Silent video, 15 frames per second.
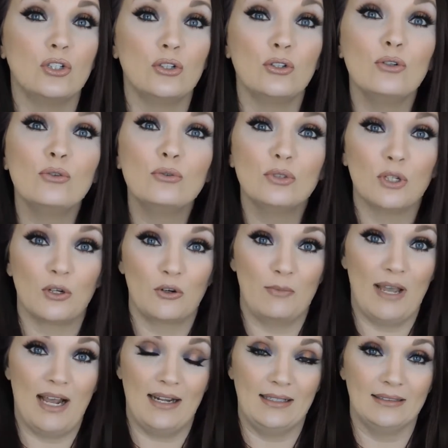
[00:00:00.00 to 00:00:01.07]
You learn
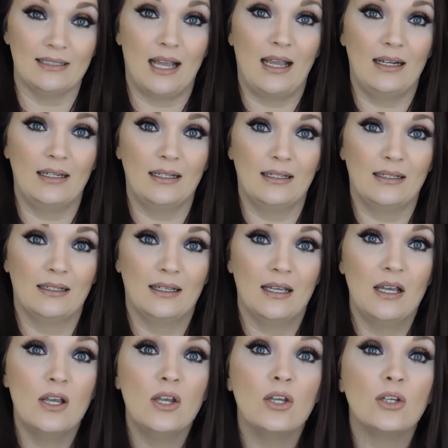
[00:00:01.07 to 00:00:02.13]
about anxiety.
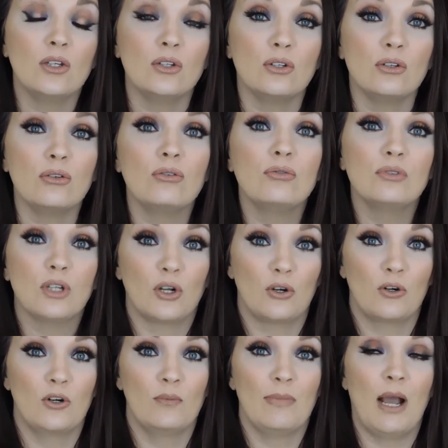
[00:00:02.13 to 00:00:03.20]
You
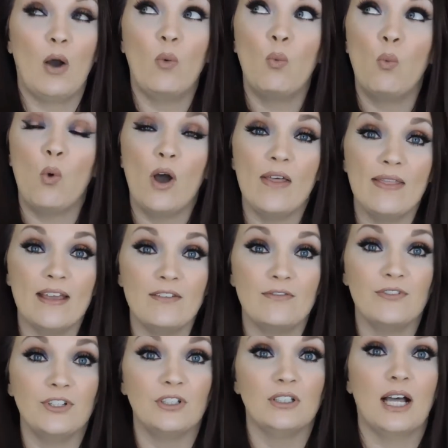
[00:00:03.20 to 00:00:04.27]
learn about what they
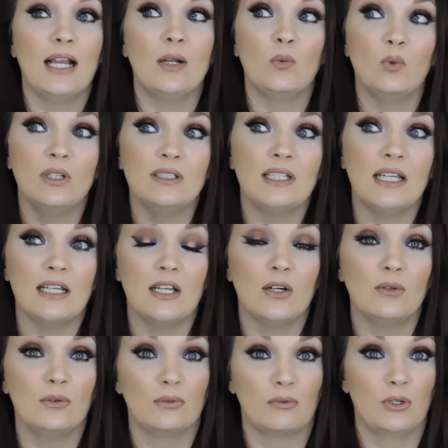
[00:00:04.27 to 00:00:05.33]
feel like, what they
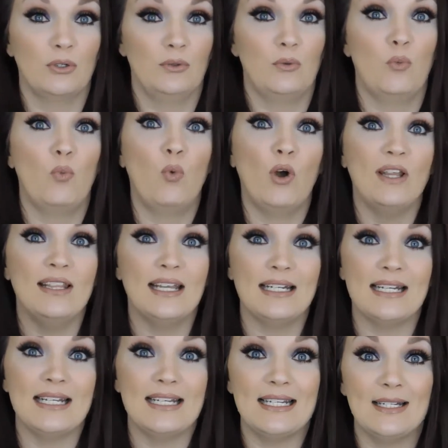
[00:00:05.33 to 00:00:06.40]
go through, what
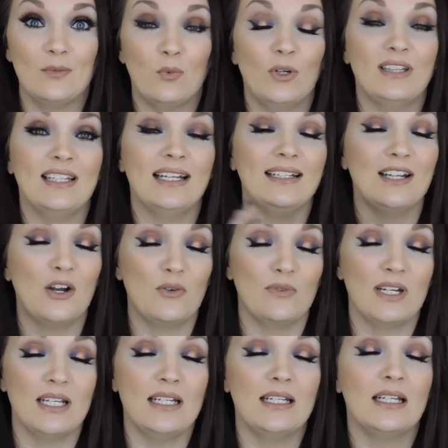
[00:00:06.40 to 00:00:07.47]
they need, what they
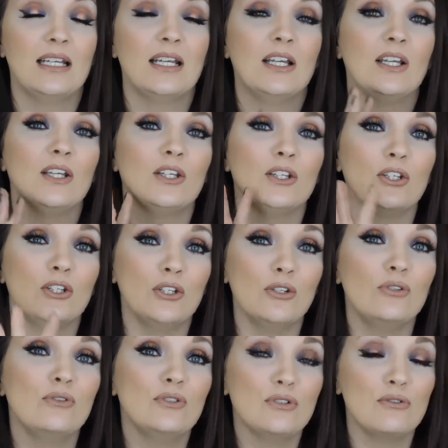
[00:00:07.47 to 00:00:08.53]
don't need.
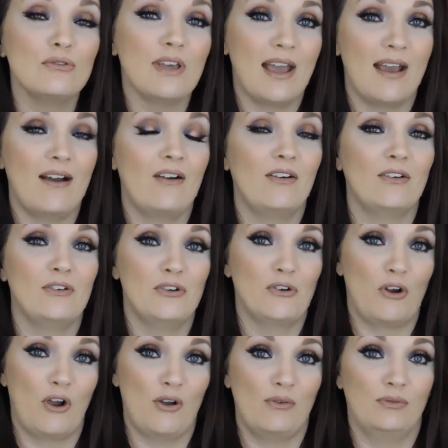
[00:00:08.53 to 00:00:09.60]
You do that on
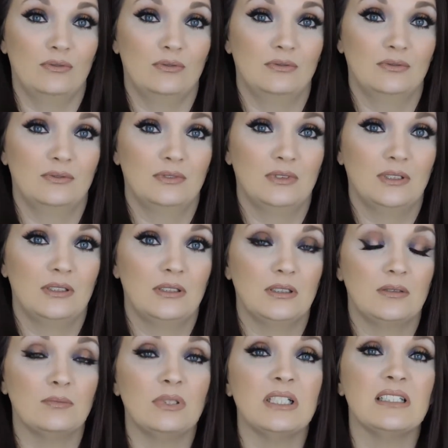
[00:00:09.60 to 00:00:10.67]
your own.
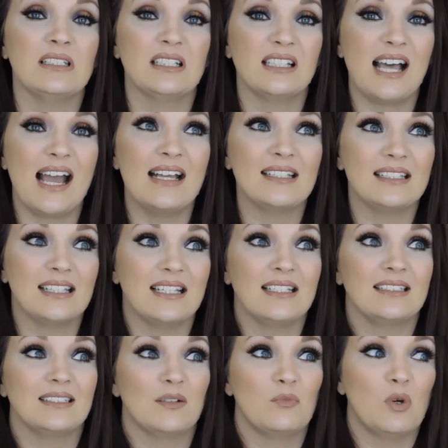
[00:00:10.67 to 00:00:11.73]
Because the last
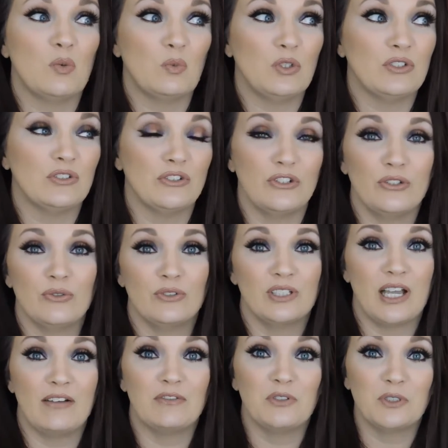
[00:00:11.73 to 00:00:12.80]
thing someone wants to do
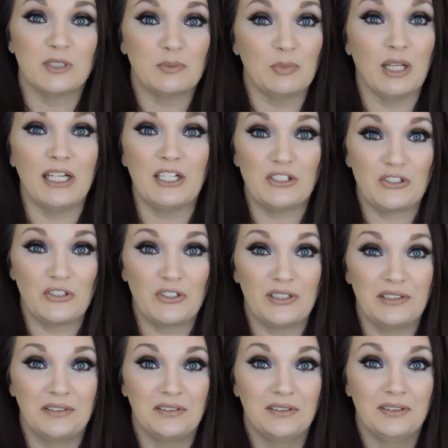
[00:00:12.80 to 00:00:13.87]
is have to explain it to
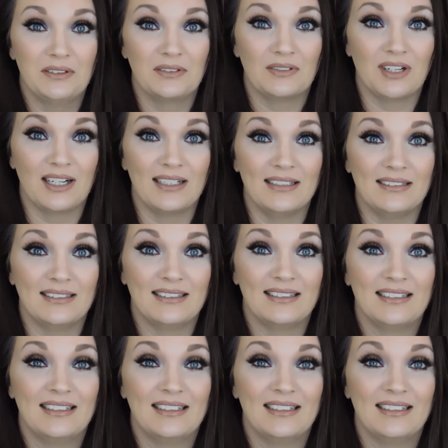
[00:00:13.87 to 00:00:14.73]
you, right?